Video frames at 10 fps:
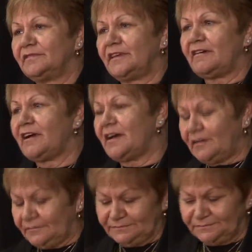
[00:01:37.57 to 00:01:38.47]
there
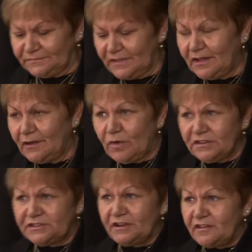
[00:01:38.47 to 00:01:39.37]
are
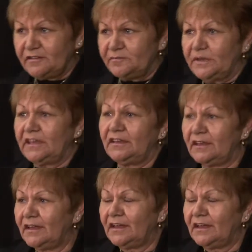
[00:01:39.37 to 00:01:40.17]
one side of me,